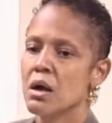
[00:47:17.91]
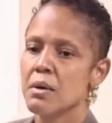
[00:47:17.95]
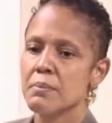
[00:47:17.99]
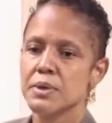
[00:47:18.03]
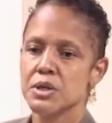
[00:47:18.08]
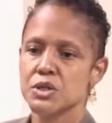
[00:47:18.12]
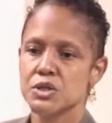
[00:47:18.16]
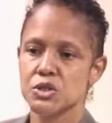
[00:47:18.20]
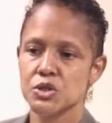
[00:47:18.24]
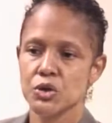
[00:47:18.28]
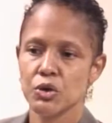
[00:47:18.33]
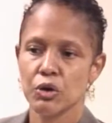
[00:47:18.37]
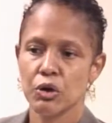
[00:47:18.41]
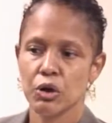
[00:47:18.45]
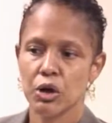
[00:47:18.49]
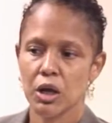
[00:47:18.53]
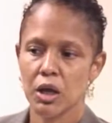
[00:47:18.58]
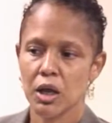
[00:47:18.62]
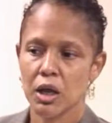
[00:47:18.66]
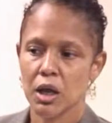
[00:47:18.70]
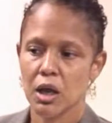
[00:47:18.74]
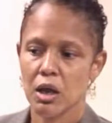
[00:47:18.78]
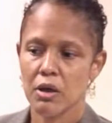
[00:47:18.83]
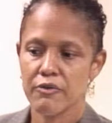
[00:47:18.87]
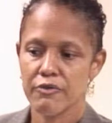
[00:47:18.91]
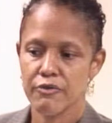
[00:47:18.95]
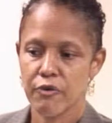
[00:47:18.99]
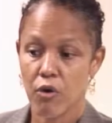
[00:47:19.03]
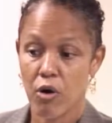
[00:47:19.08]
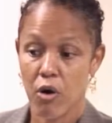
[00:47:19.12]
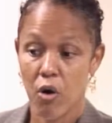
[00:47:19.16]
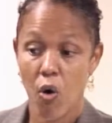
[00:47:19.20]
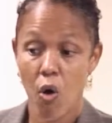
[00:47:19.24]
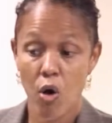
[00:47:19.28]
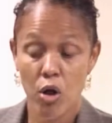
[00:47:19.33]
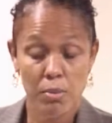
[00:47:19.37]
but certainly
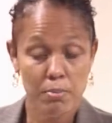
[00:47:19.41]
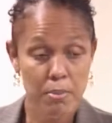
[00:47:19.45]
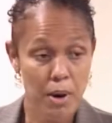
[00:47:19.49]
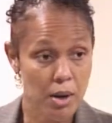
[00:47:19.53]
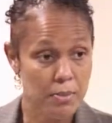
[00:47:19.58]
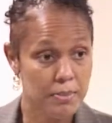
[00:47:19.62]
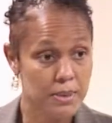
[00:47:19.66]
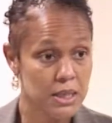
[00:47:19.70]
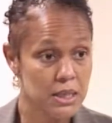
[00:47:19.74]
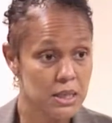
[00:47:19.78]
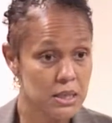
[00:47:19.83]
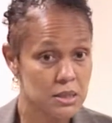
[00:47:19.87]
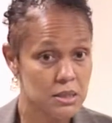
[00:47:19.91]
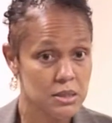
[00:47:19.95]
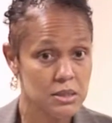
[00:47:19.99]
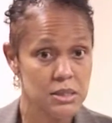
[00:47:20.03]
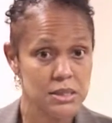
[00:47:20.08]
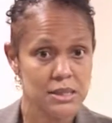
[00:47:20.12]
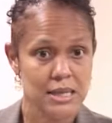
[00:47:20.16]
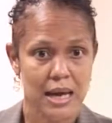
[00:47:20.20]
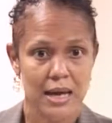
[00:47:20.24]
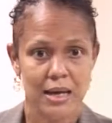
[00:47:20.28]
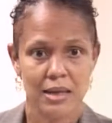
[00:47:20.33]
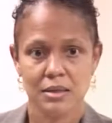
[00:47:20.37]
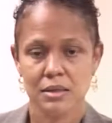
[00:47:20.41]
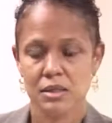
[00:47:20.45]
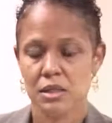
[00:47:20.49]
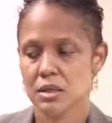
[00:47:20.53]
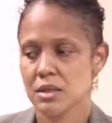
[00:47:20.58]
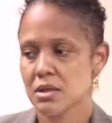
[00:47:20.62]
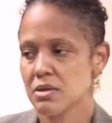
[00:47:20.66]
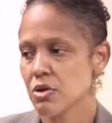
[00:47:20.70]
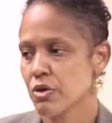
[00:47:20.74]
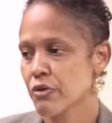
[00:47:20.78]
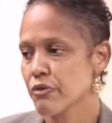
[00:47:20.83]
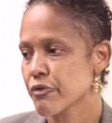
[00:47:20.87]
for all Barbadians, and
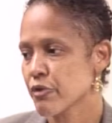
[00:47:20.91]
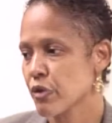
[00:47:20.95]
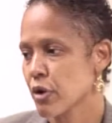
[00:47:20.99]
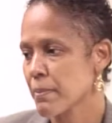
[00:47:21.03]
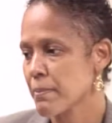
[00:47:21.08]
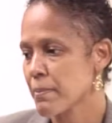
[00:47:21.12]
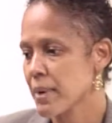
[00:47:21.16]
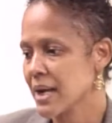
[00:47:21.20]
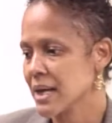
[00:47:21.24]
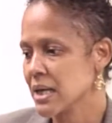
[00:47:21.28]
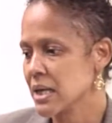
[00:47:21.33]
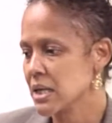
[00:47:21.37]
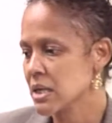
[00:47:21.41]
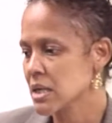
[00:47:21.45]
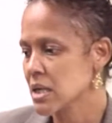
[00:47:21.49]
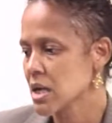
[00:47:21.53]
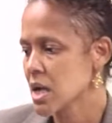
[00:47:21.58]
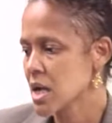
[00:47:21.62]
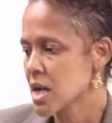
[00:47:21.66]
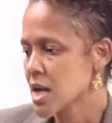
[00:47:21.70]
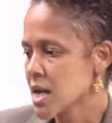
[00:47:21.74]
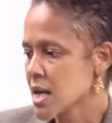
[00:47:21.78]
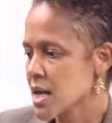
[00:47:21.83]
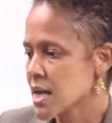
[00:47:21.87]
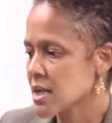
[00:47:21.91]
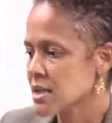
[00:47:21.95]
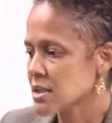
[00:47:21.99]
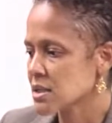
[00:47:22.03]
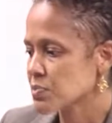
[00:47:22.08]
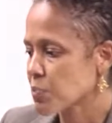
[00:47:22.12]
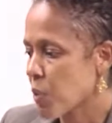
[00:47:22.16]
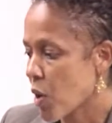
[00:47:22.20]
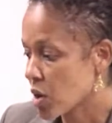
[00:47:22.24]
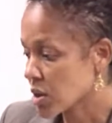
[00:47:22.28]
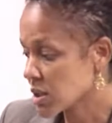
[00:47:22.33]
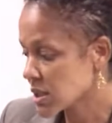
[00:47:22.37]
therefore by its
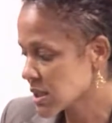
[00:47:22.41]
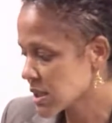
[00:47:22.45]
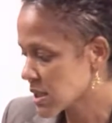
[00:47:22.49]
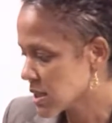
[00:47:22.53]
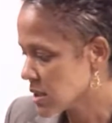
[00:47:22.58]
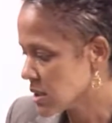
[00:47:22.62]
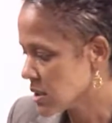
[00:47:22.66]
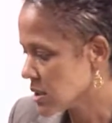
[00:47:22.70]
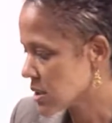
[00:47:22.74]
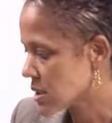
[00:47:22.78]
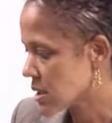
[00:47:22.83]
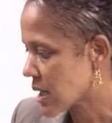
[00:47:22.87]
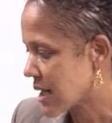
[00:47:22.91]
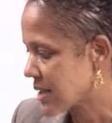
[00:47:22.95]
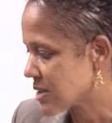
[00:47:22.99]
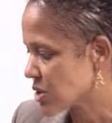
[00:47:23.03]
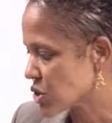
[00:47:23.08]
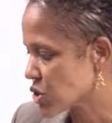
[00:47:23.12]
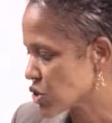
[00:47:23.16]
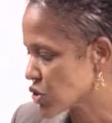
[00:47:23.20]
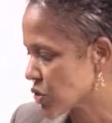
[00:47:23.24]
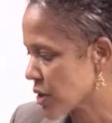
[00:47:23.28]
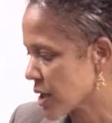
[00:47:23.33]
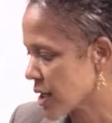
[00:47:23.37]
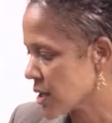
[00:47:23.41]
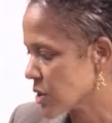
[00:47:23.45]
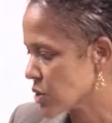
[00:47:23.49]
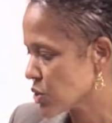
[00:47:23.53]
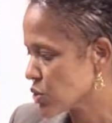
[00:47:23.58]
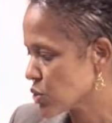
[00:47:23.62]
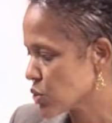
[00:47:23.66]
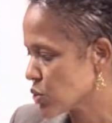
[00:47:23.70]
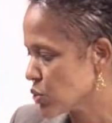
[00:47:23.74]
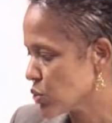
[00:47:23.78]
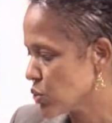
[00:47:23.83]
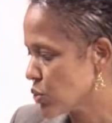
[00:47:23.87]
policies has
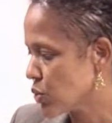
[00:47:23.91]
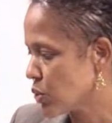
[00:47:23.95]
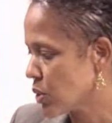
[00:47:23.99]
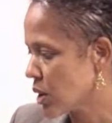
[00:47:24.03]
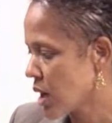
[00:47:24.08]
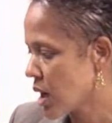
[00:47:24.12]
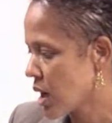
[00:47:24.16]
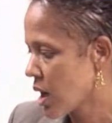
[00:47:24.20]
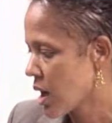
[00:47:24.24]
tried to